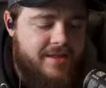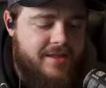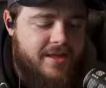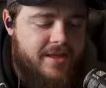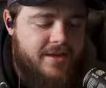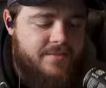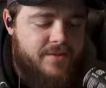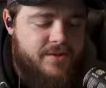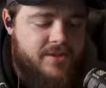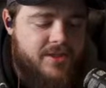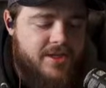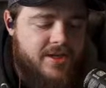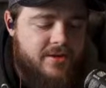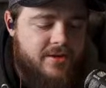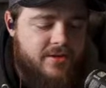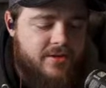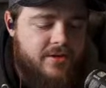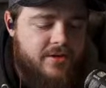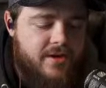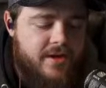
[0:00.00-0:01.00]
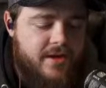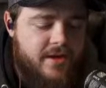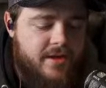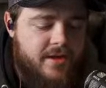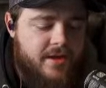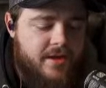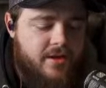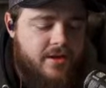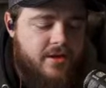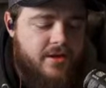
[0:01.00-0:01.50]
League in particular.
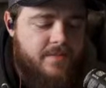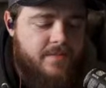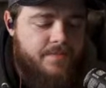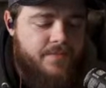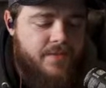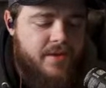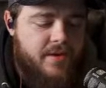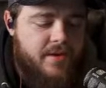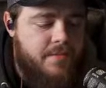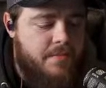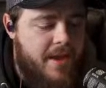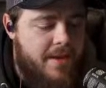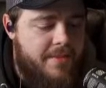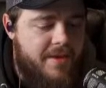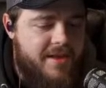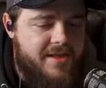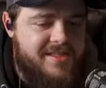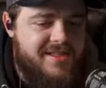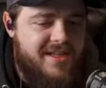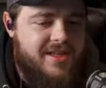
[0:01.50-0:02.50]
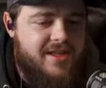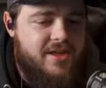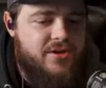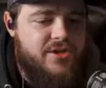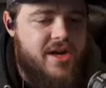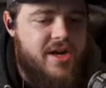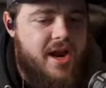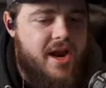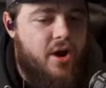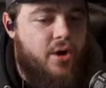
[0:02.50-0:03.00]
Maybe it's that there's
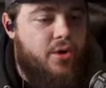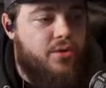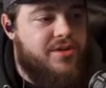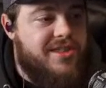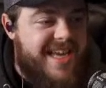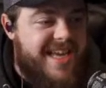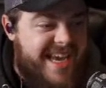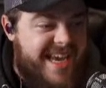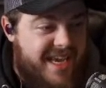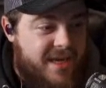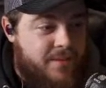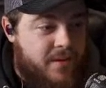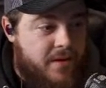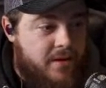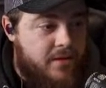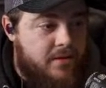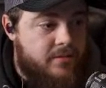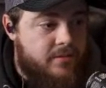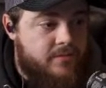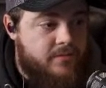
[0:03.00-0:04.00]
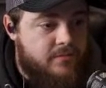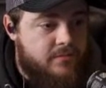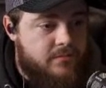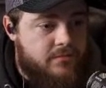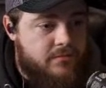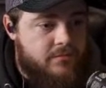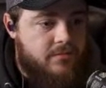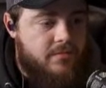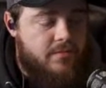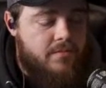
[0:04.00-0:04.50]
not a whole team,
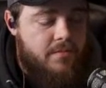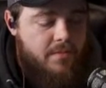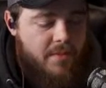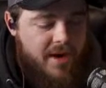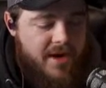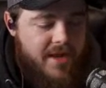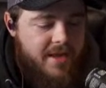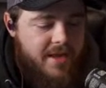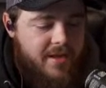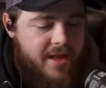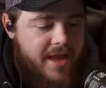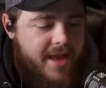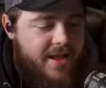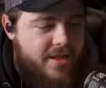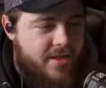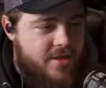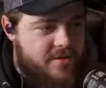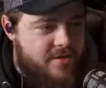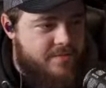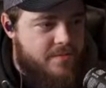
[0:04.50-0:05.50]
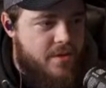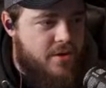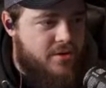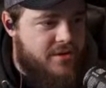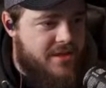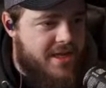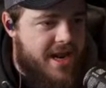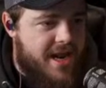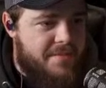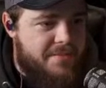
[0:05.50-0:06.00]
but like the mode
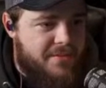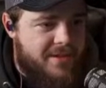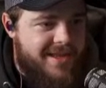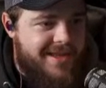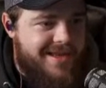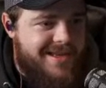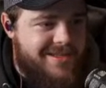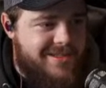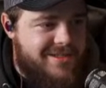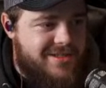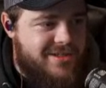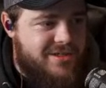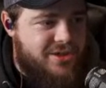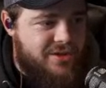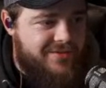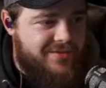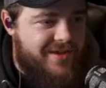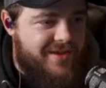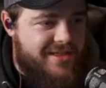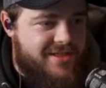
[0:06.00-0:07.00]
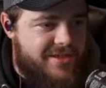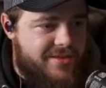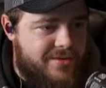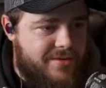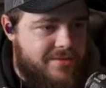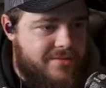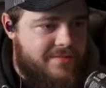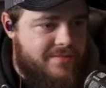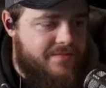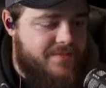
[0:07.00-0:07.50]
that I play is 2v2,
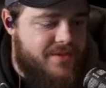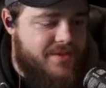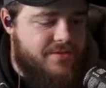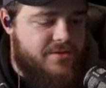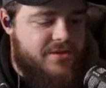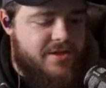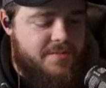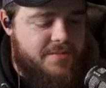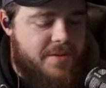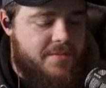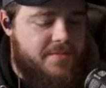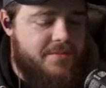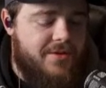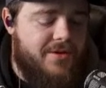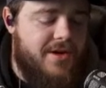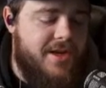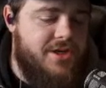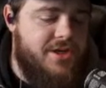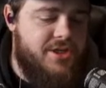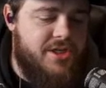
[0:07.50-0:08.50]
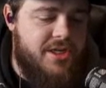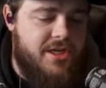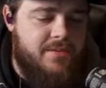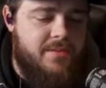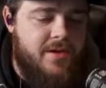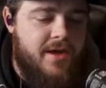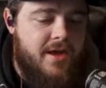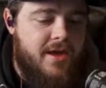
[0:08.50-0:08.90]
so 2 people in each team.